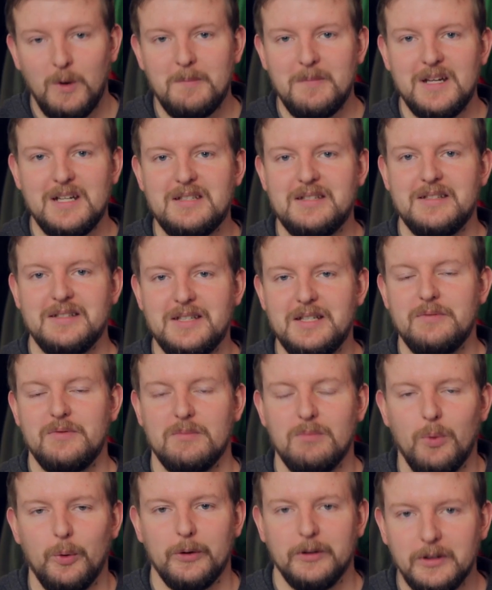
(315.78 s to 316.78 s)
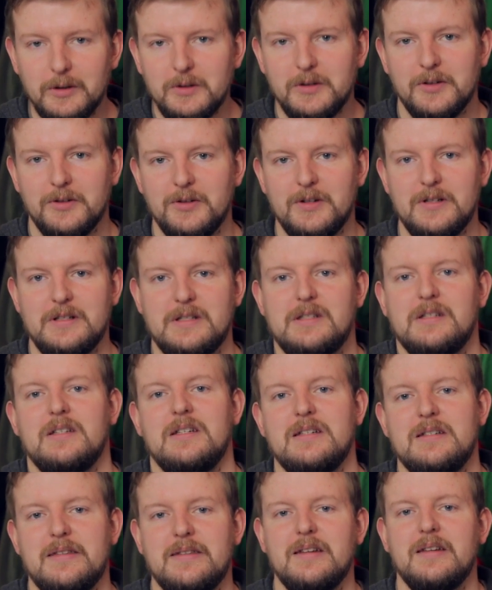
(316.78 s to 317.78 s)
What makes this even more ludicrous
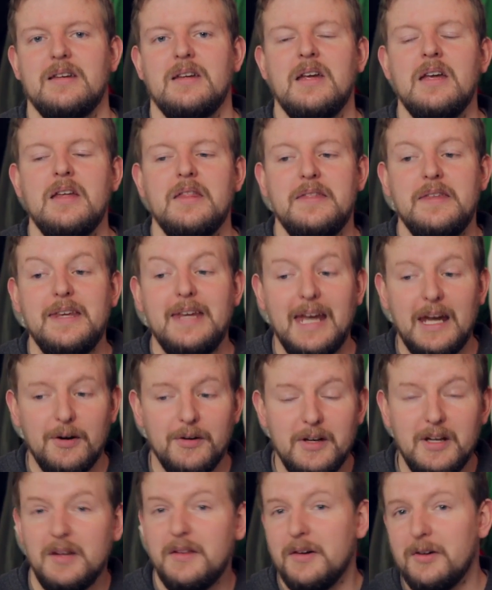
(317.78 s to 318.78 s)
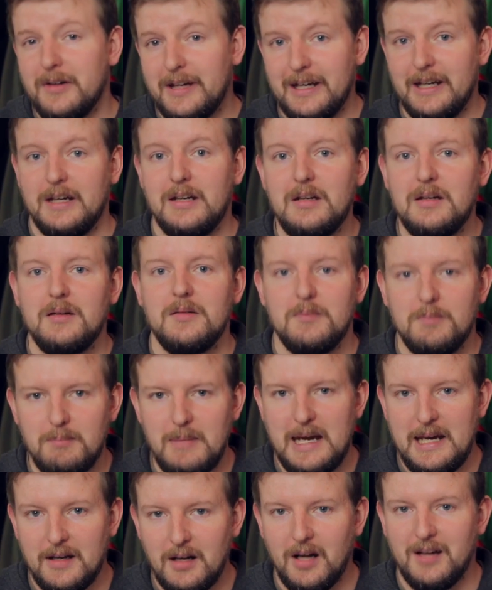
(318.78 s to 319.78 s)
is that the area they're in
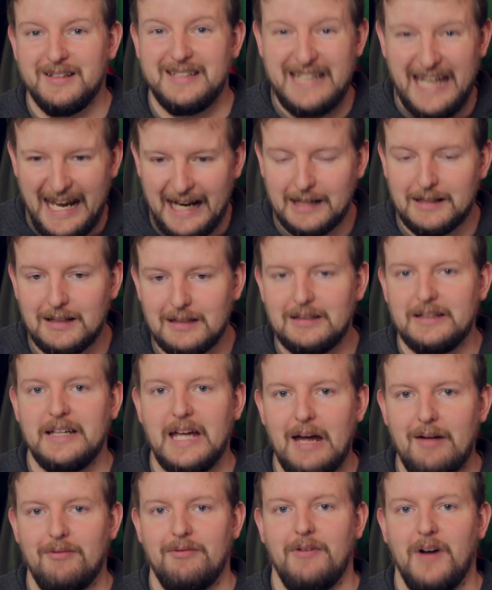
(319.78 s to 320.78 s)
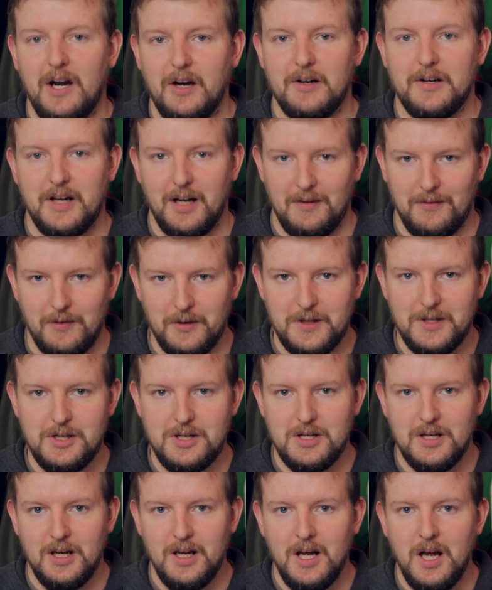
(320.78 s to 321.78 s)
may not technically have fire
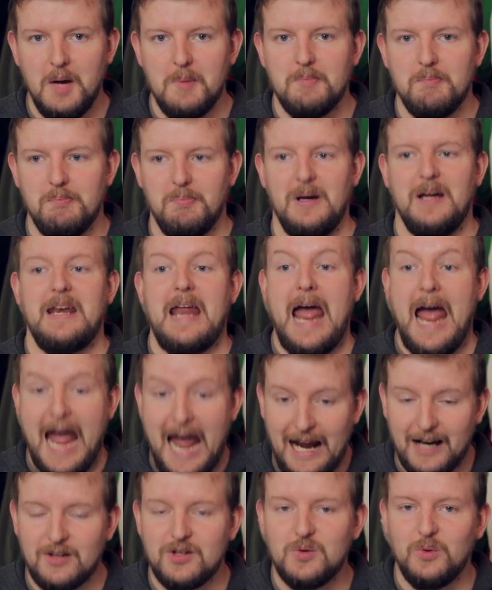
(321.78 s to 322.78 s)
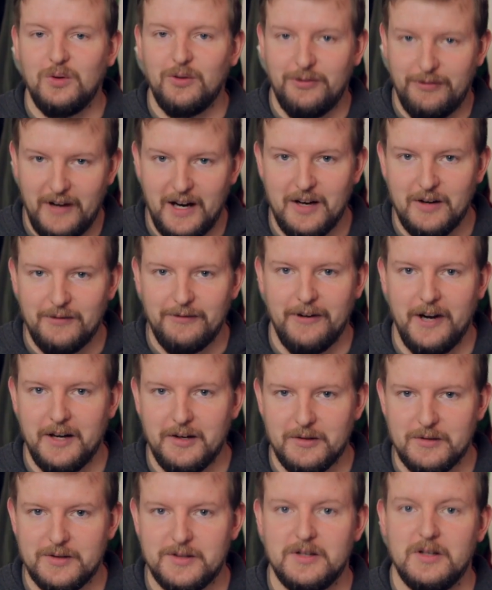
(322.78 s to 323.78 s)
coverage, but actual
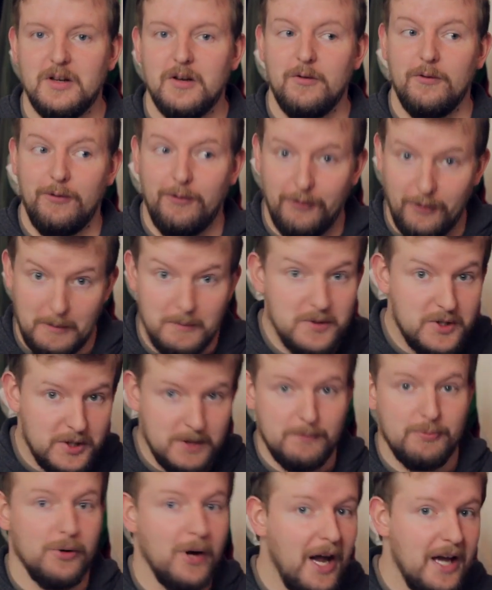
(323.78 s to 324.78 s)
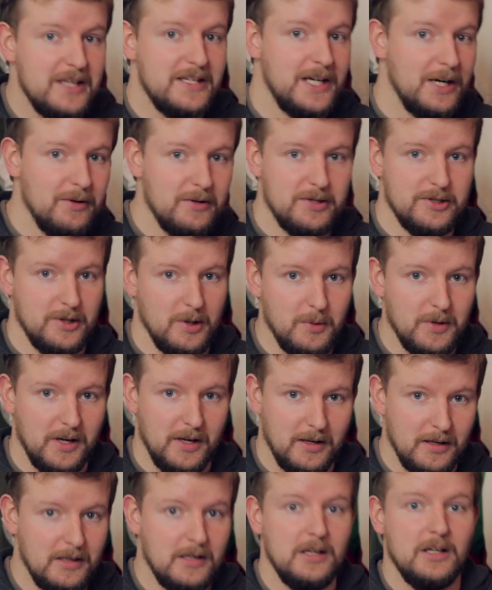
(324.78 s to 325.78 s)
firefighters from Surprise,
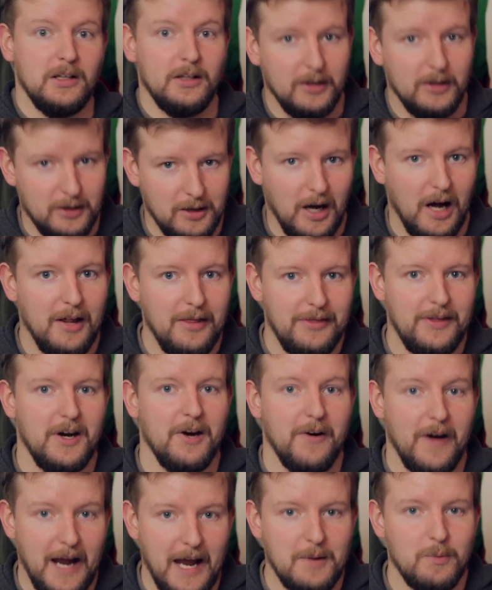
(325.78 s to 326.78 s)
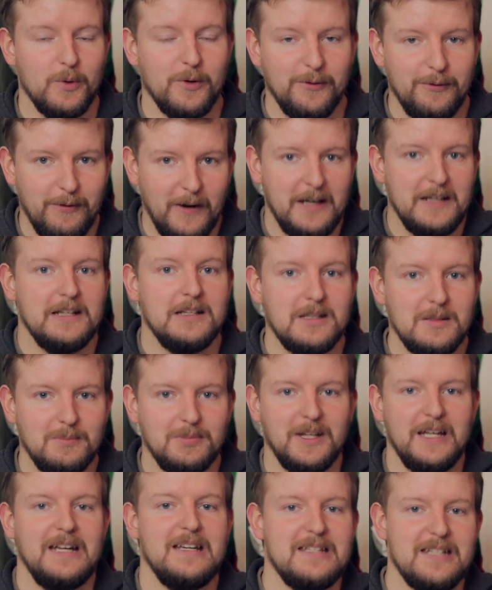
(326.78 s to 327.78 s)
Arizona got there and were fighting the
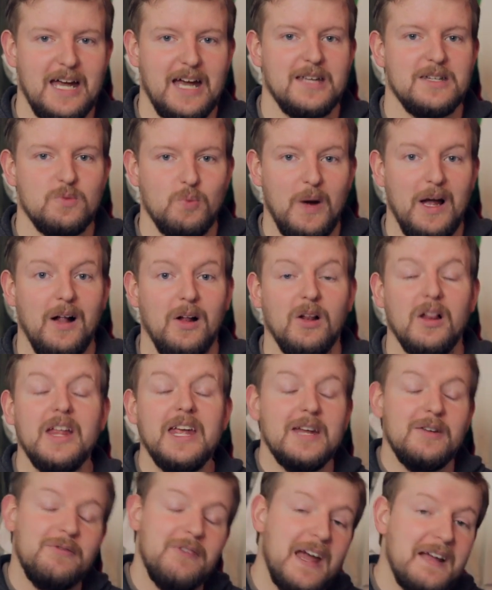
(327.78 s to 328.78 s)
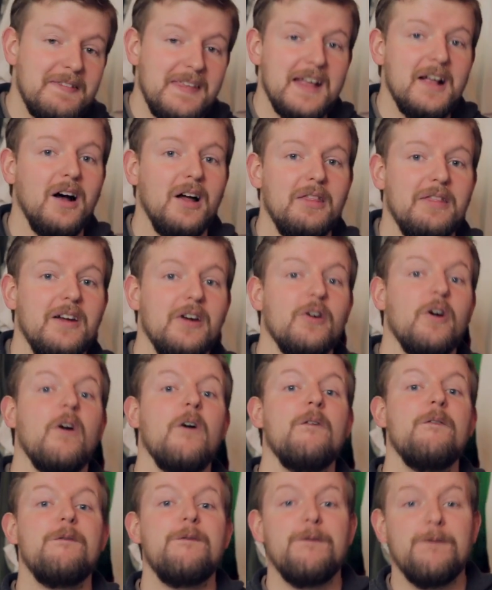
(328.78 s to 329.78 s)
blaze as well. In fact, they got there
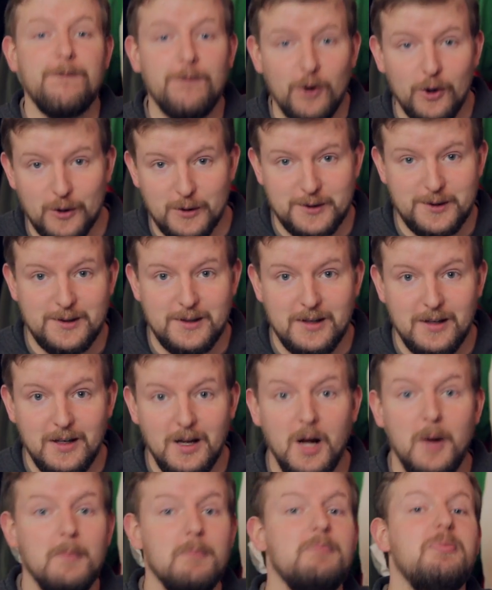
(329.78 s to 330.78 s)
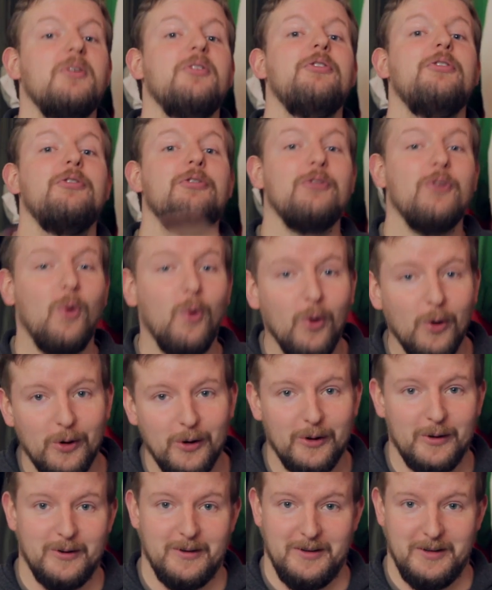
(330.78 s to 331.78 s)
first
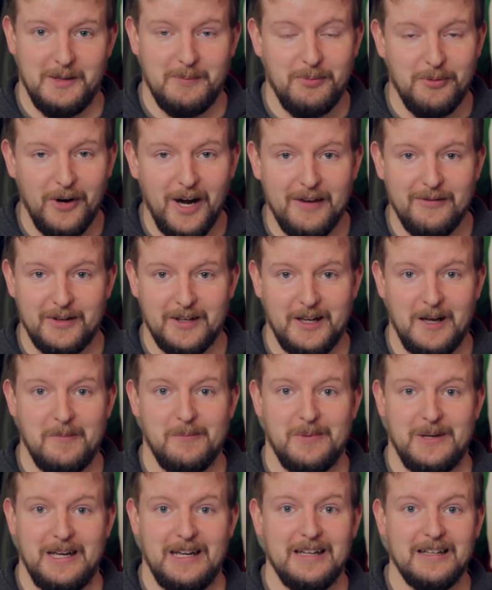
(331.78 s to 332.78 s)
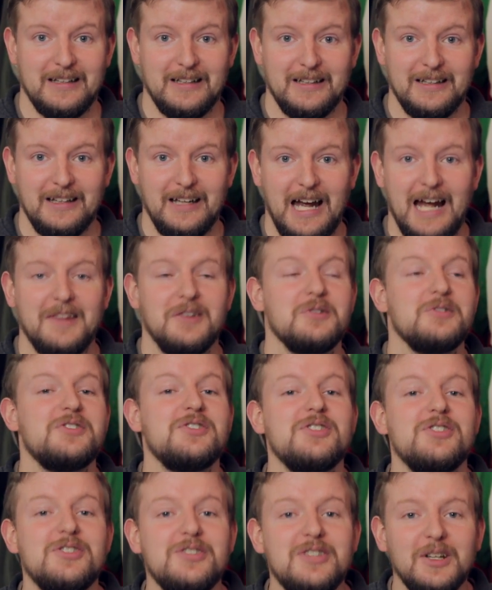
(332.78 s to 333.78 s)
before the private company, and they're
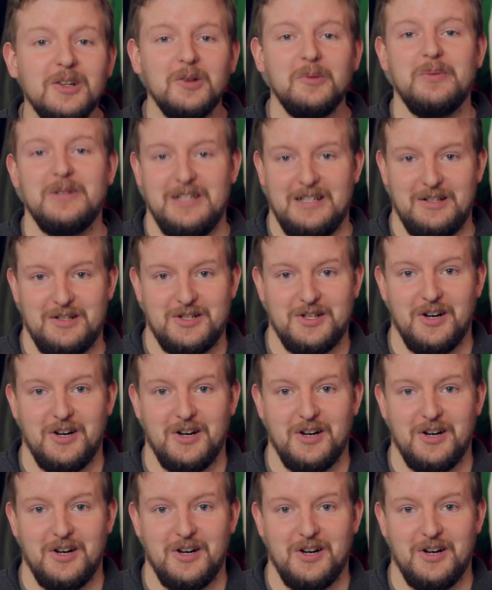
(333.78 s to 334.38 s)
still being